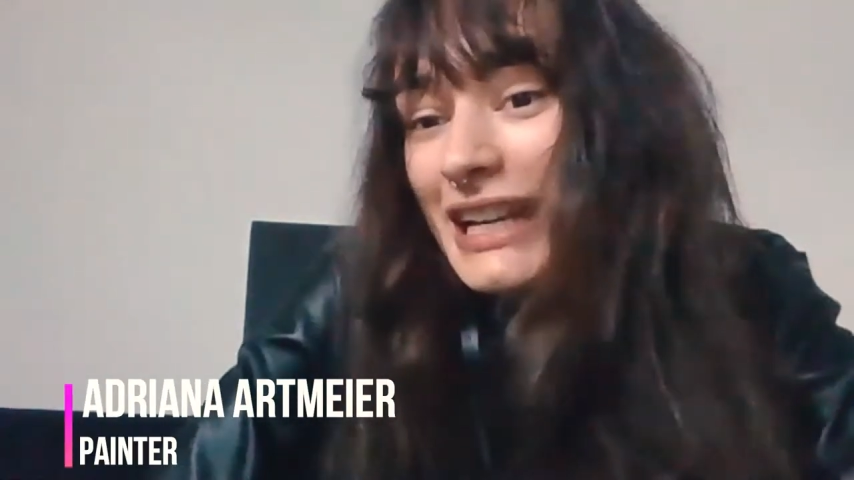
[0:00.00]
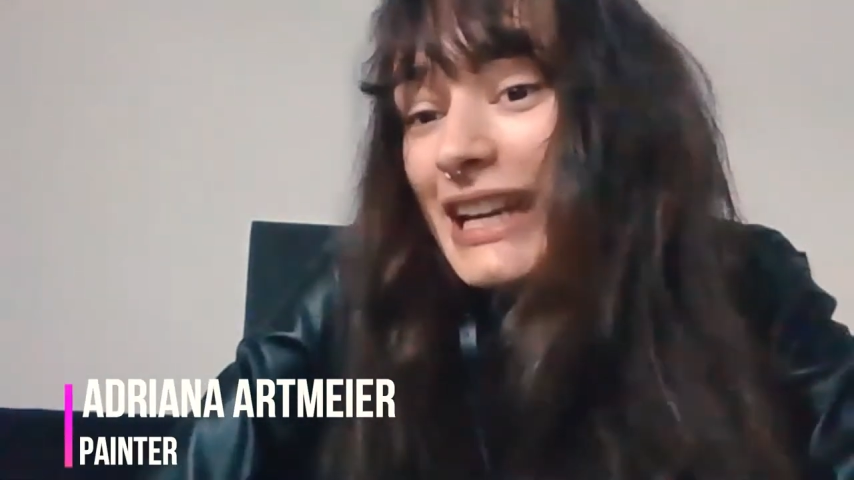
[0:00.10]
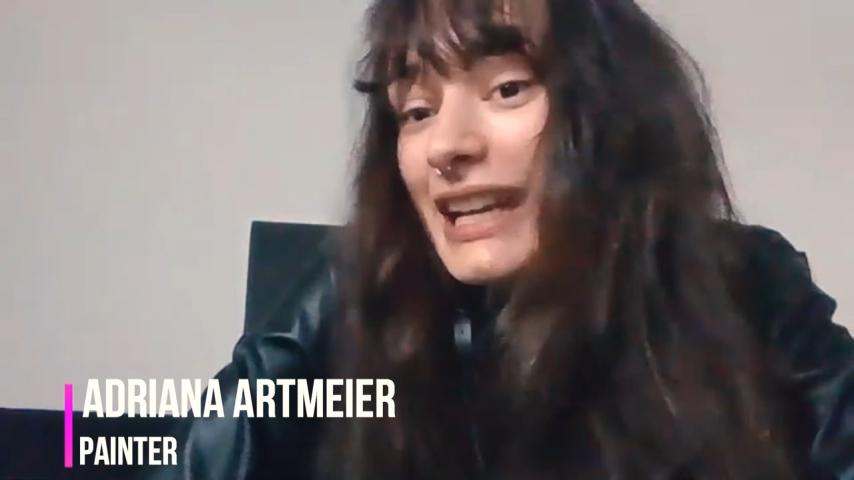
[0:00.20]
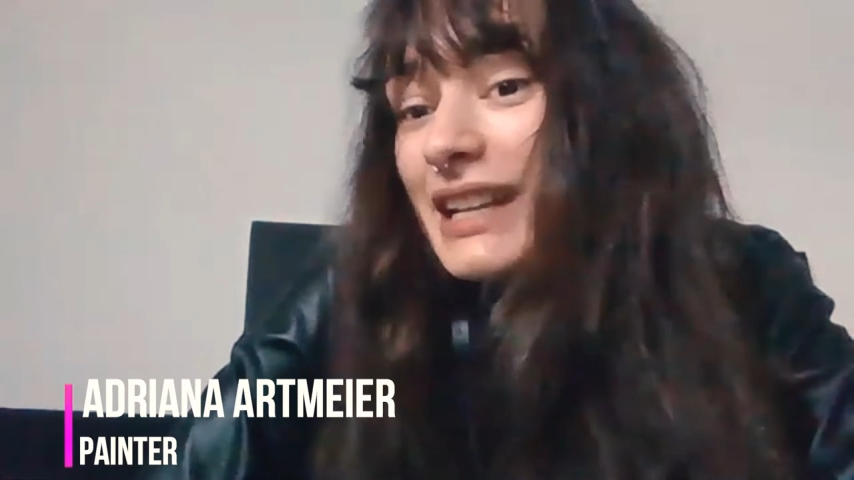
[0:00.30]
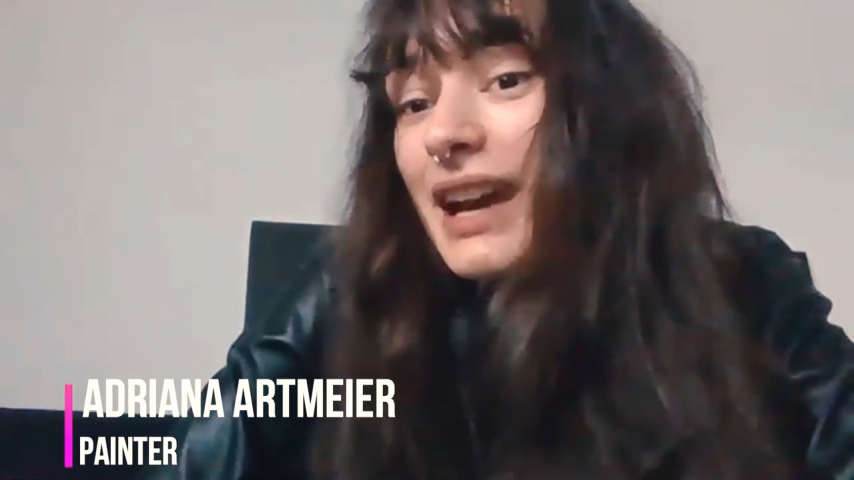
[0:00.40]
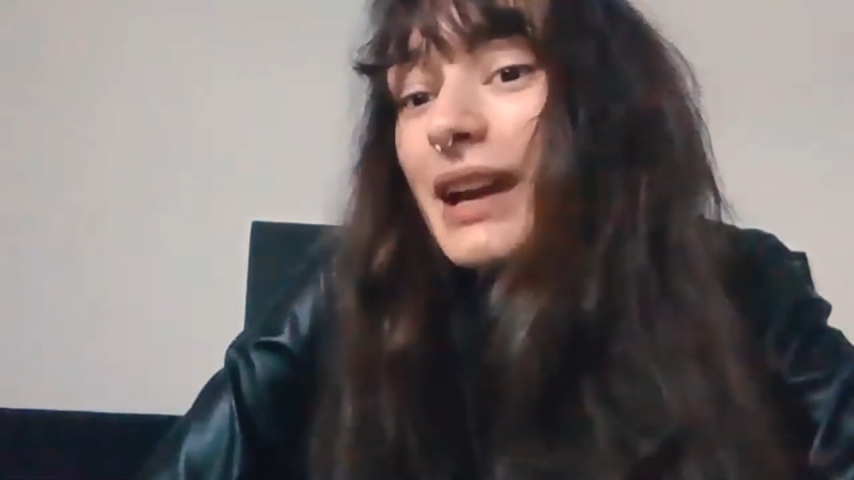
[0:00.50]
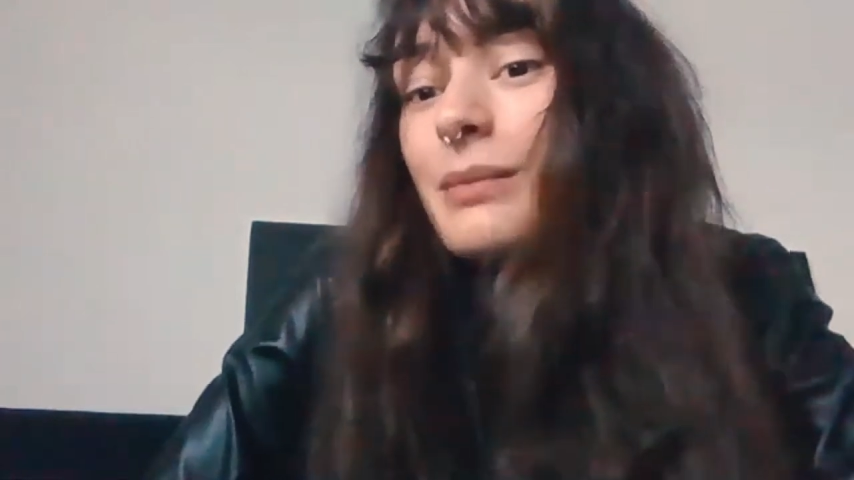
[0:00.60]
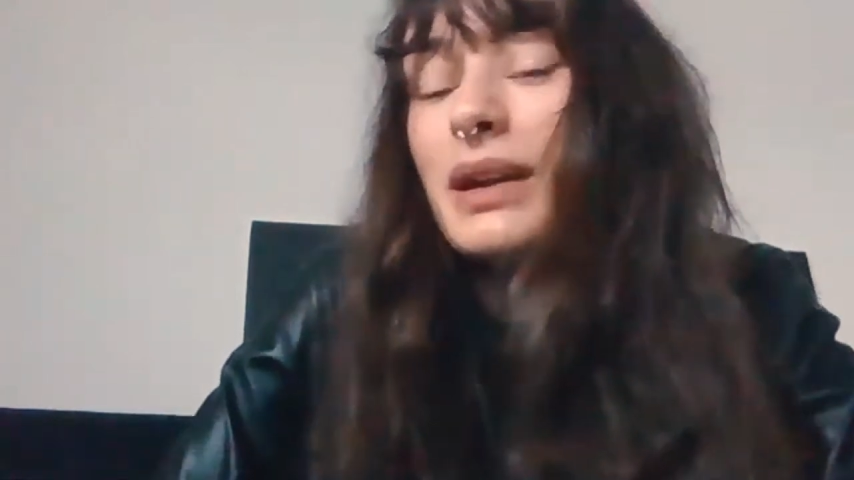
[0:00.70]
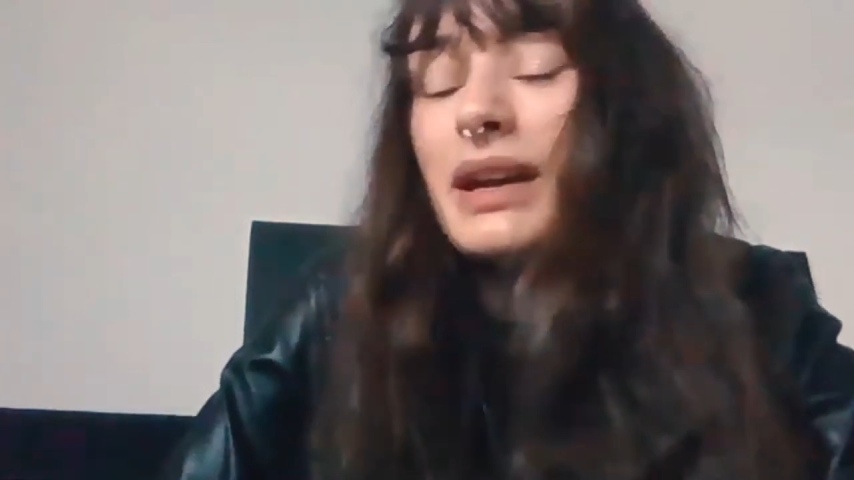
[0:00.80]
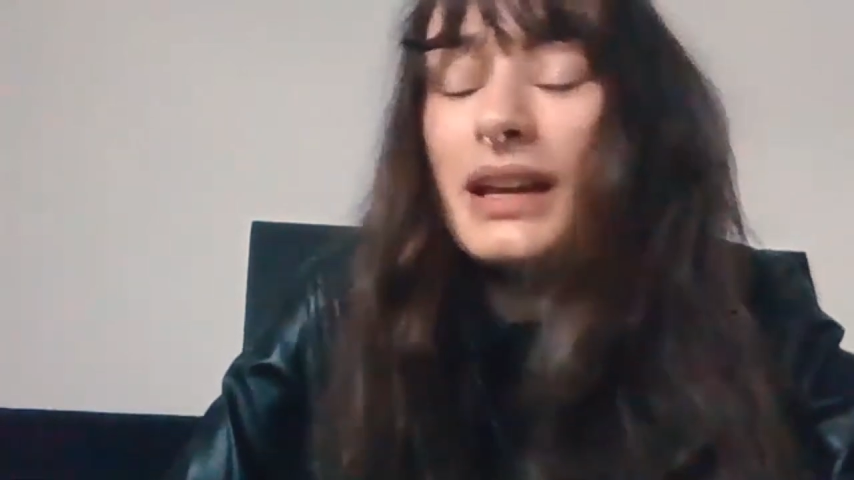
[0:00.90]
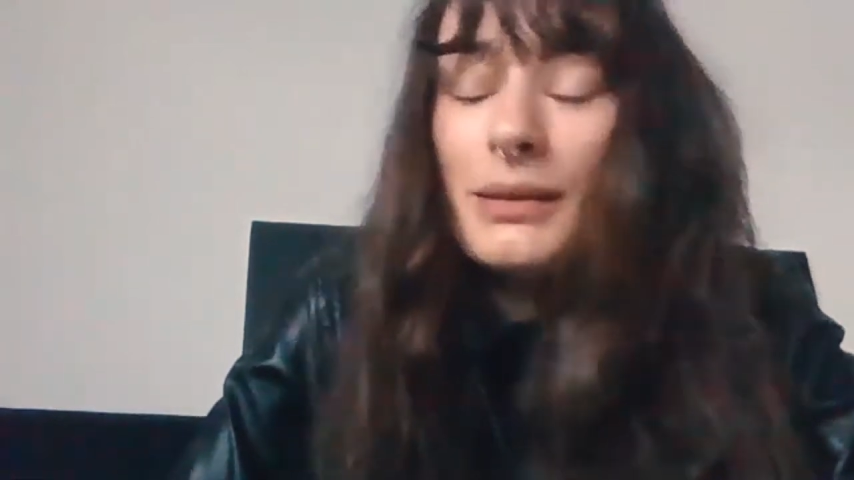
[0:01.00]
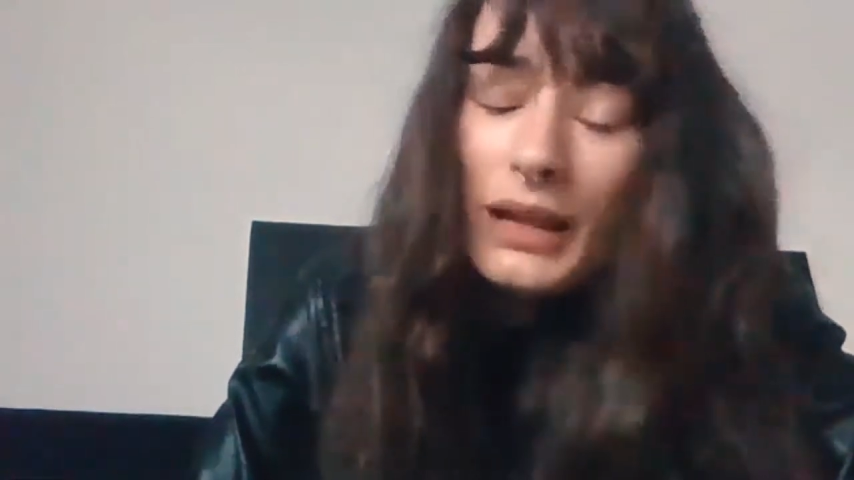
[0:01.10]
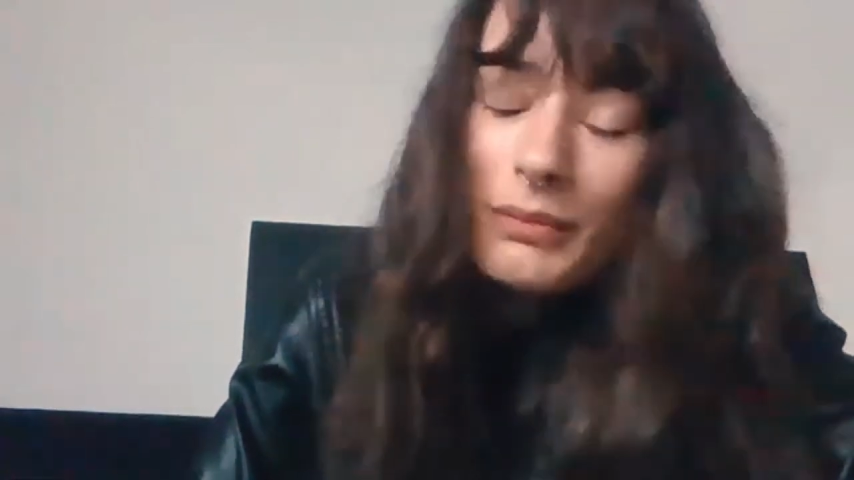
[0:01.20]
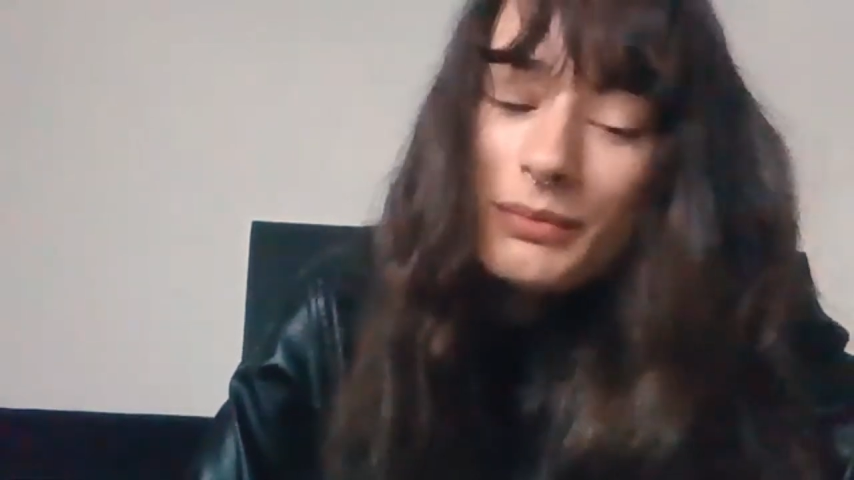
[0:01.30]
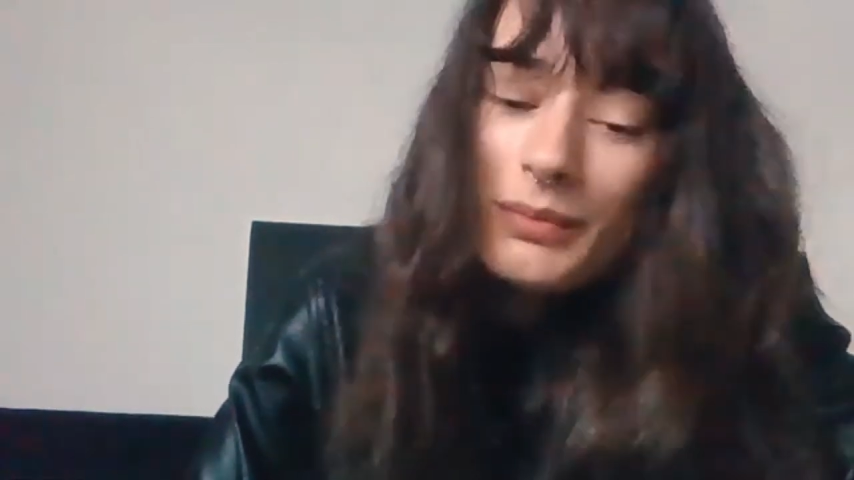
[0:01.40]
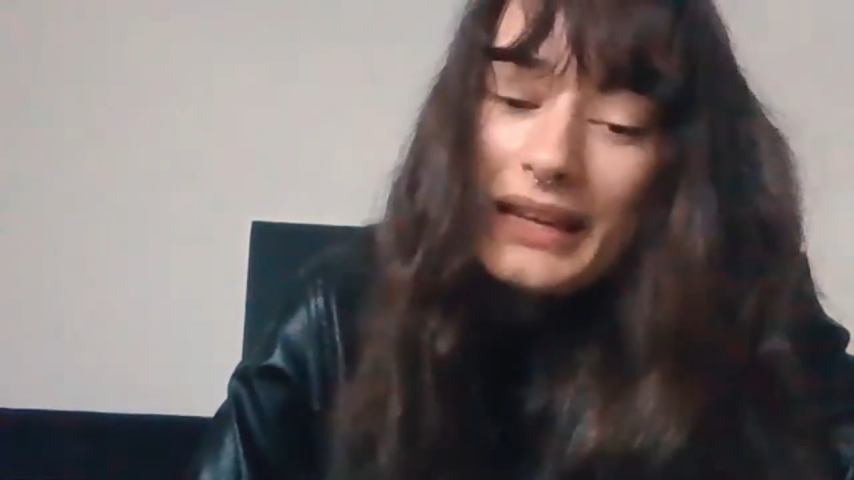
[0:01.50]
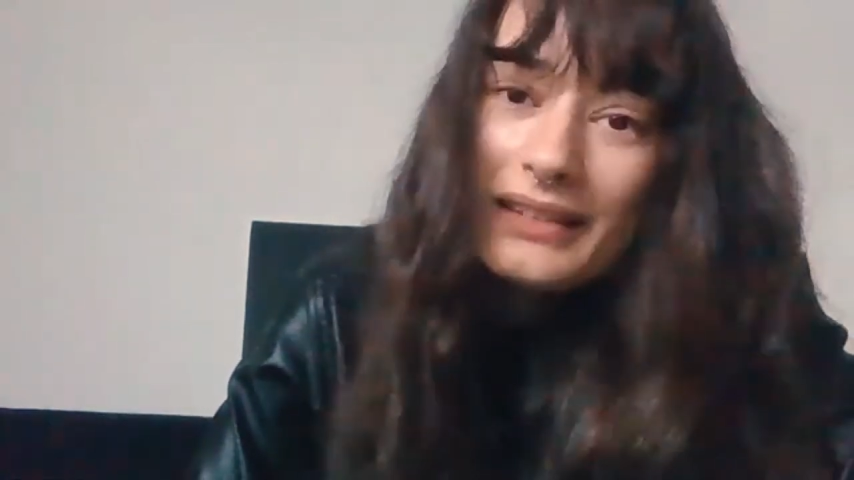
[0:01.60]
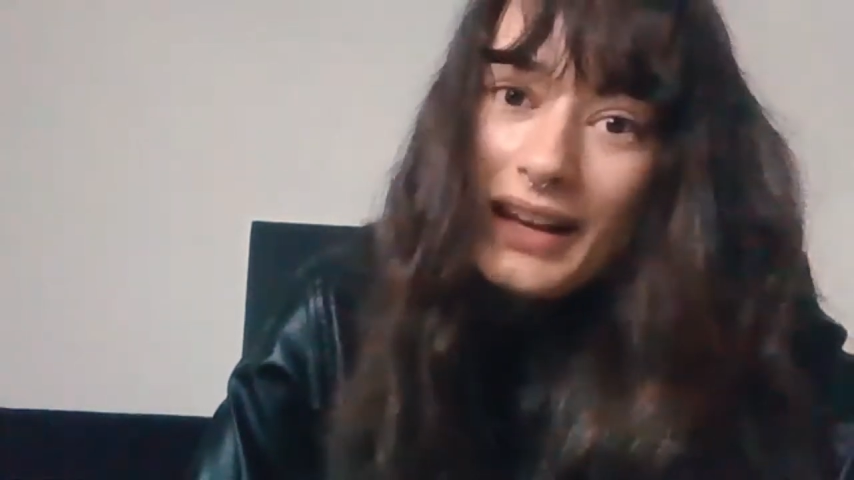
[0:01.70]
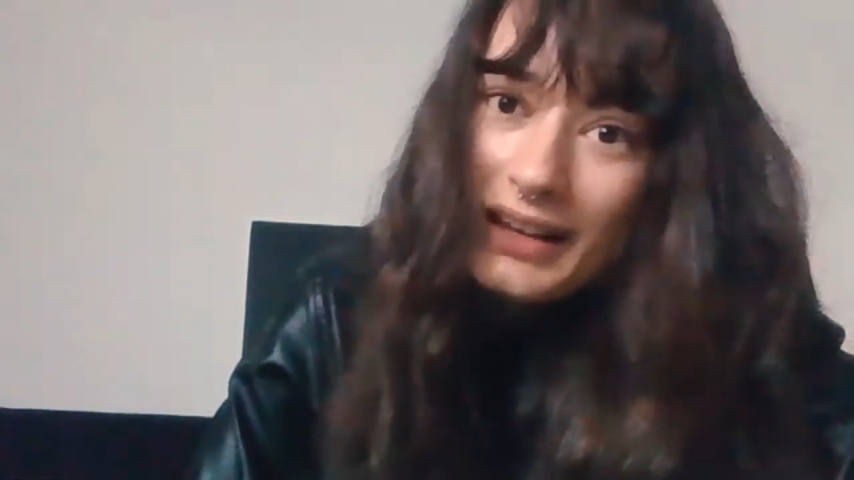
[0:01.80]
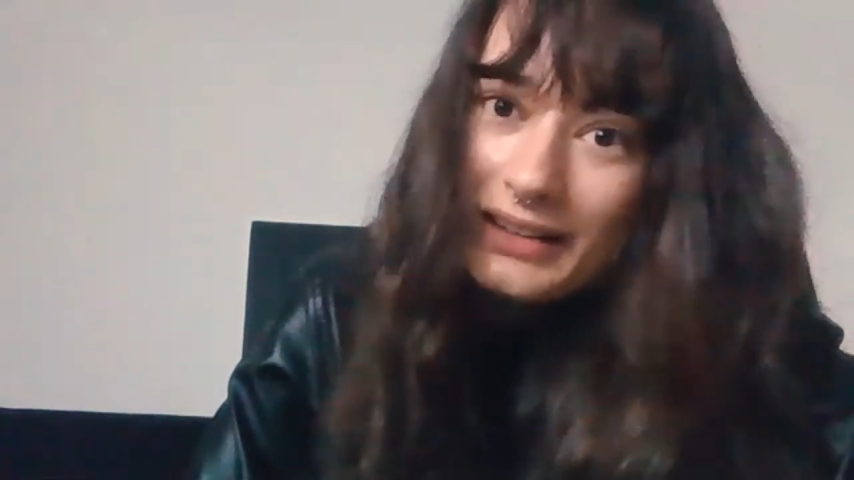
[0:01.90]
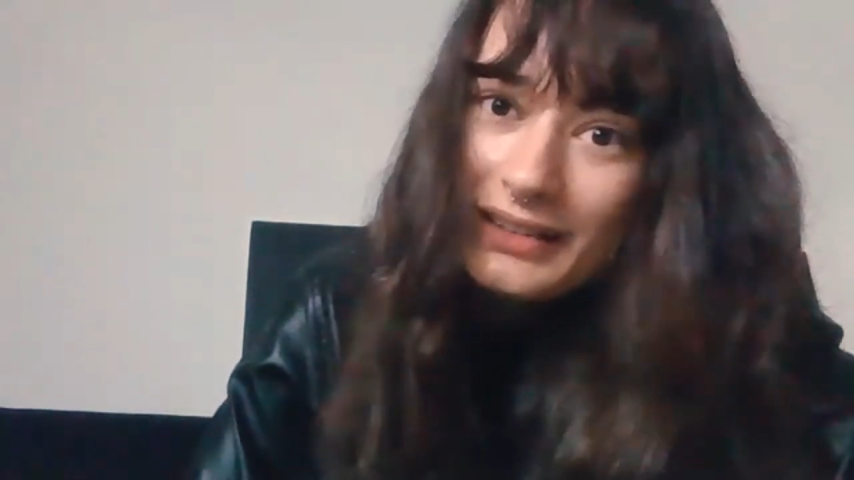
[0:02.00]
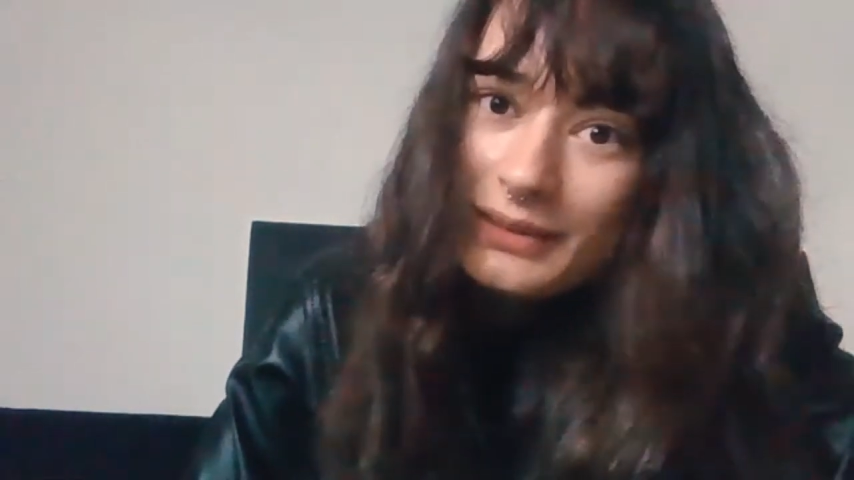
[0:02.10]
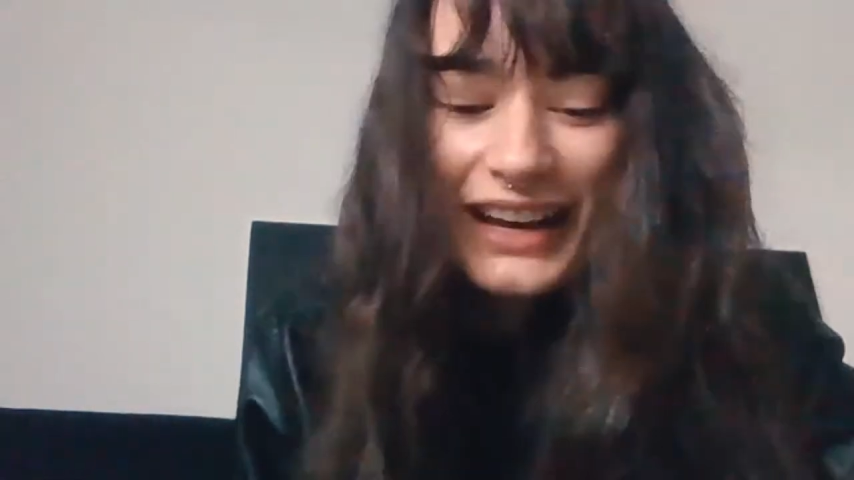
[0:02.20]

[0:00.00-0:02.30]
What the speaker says: and I'm a Melbourne-based artist.